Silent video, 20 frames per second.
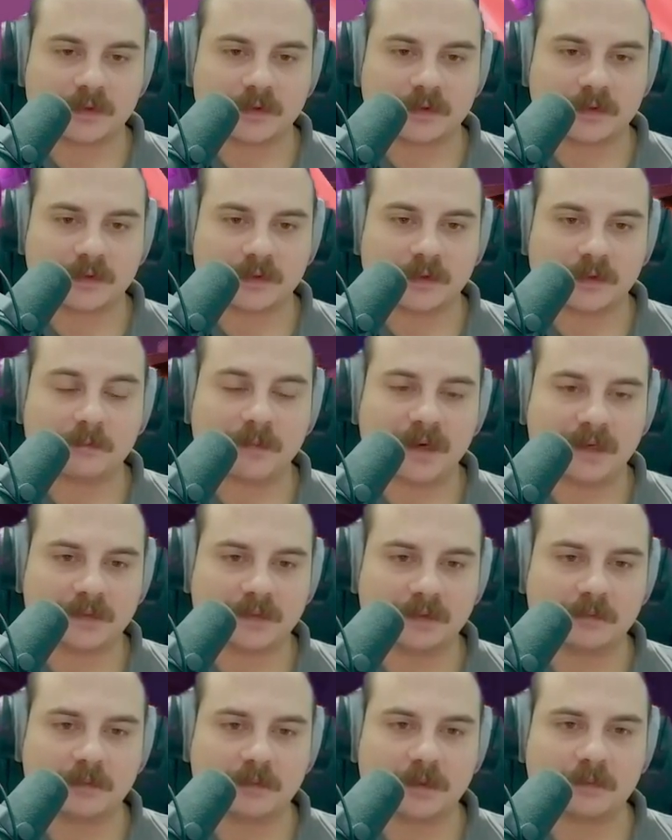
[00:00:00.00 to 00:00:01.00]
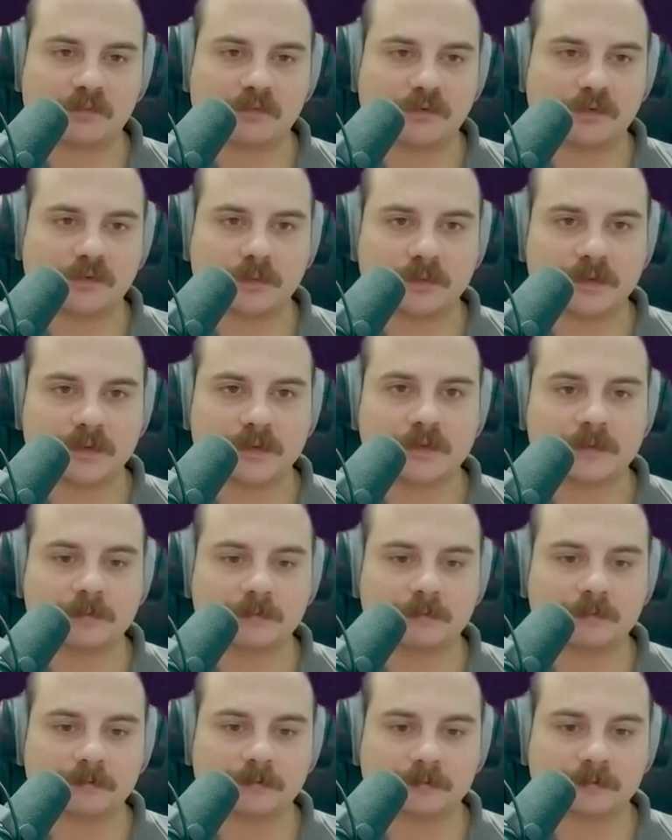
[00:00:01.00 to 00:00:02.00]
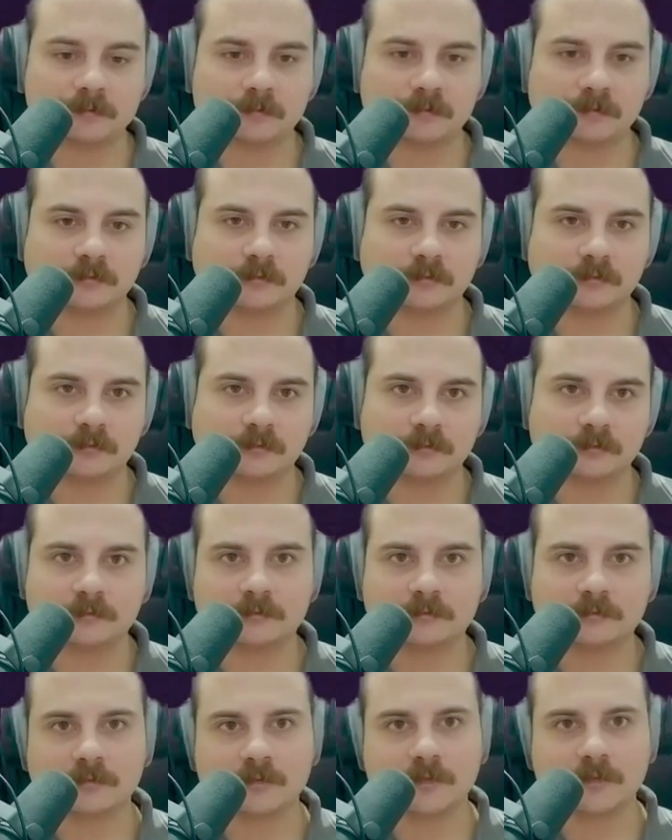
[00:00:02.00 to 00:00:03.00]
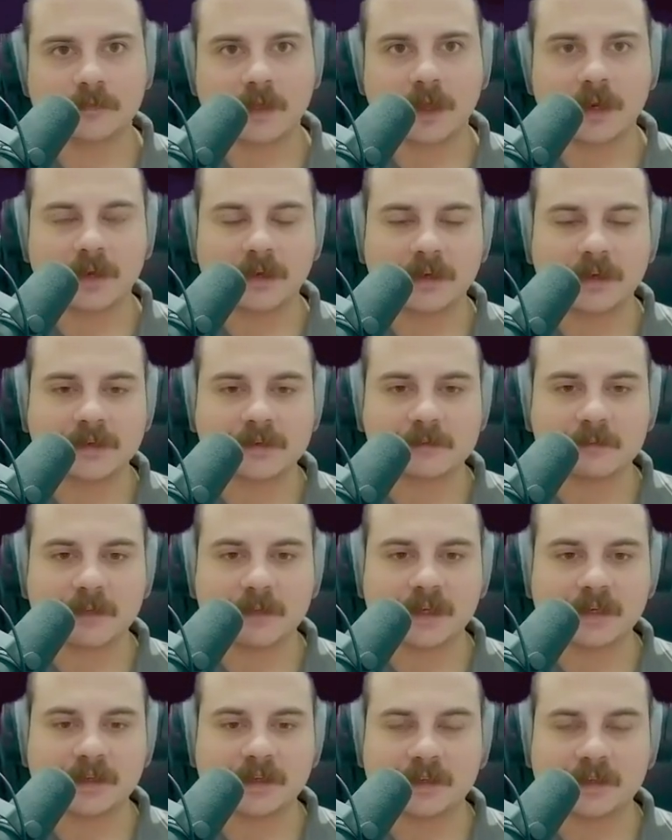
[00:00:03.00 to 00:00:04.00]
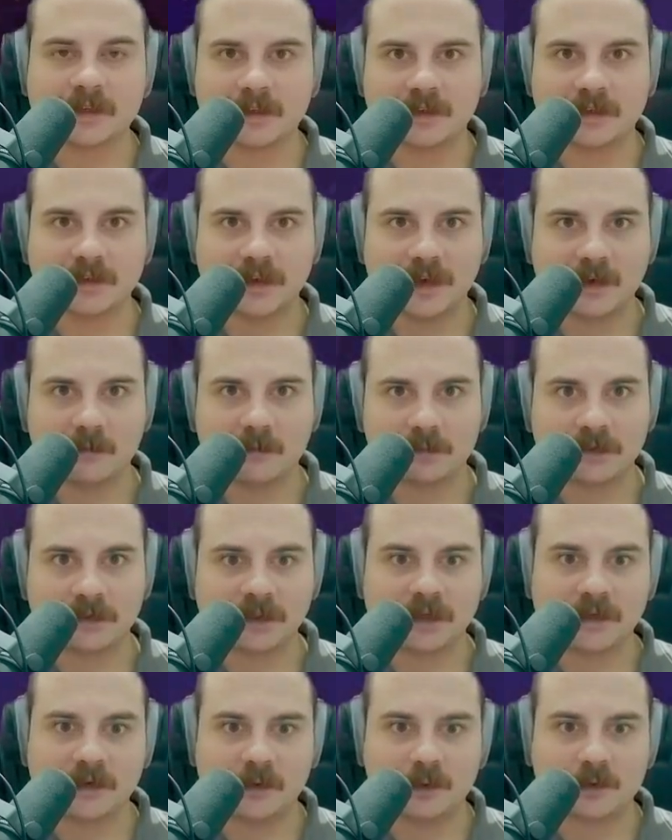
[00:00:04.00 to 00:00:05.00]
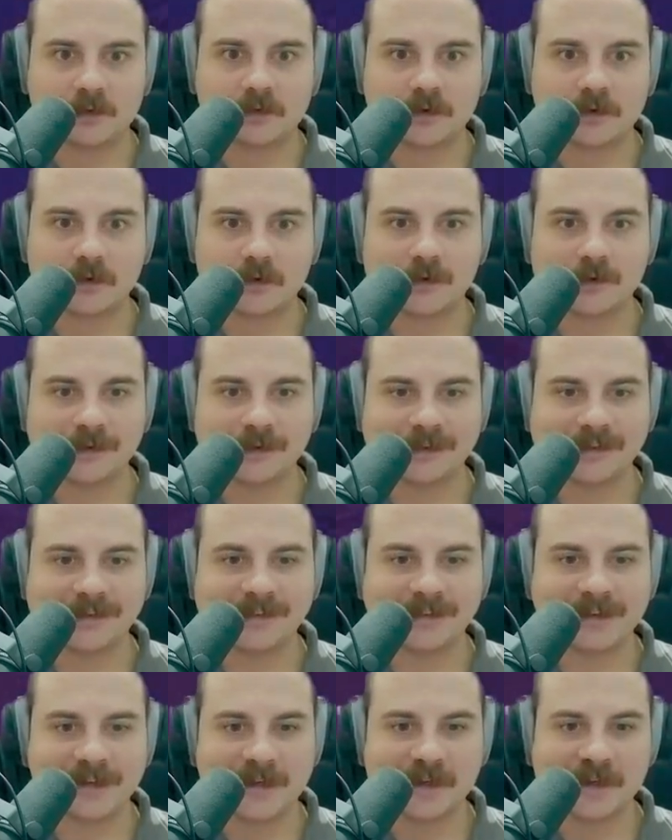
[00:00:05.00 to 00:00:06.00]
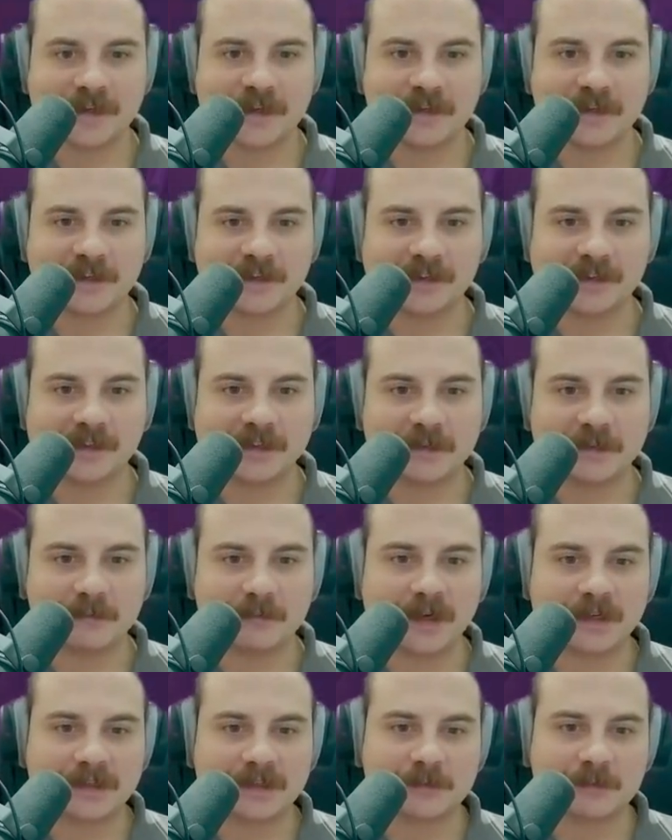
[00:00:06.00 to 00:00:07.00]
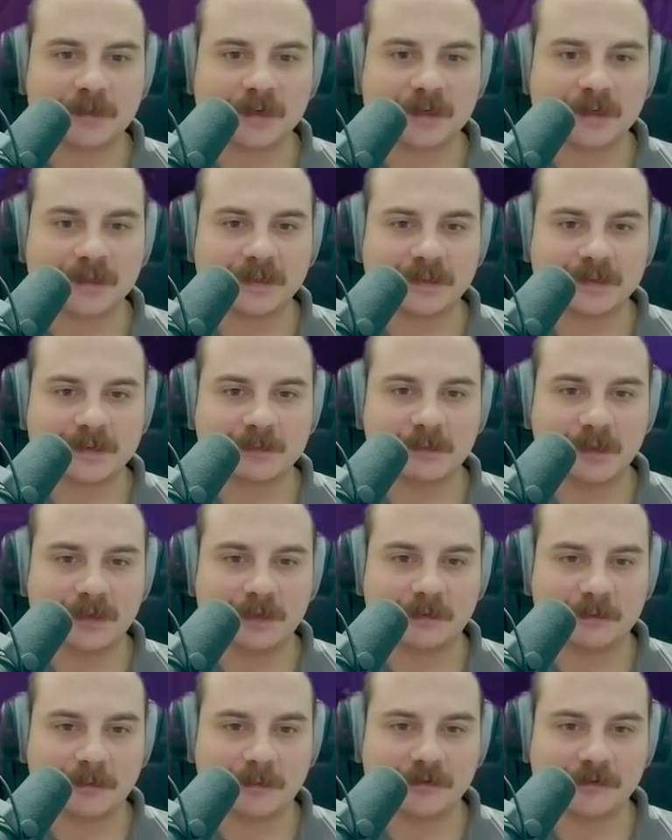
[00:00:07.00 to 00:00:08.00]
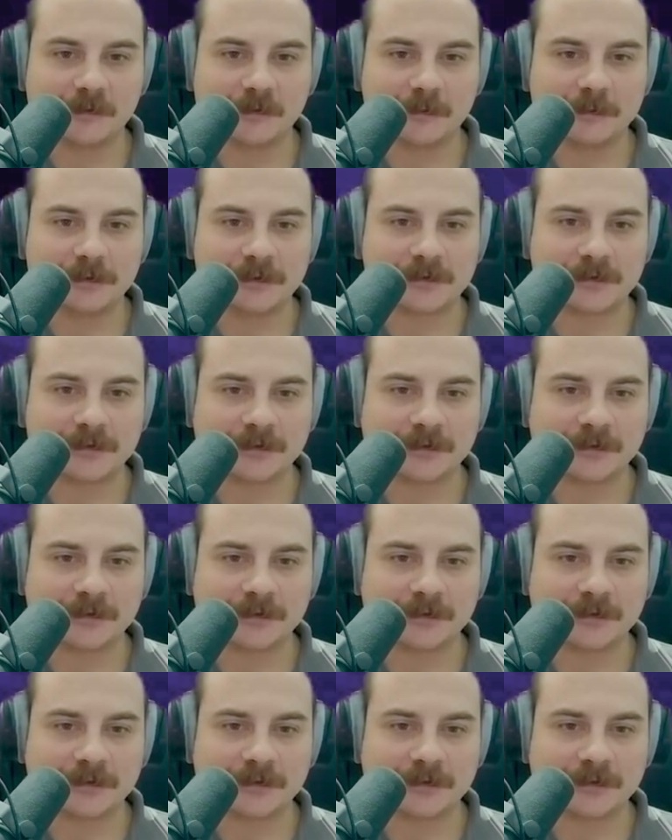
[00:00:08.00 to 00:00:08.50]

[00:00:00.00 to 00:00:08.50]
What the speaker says: Impacting my performance. And I guess my gameplay also impacts my speaking performance.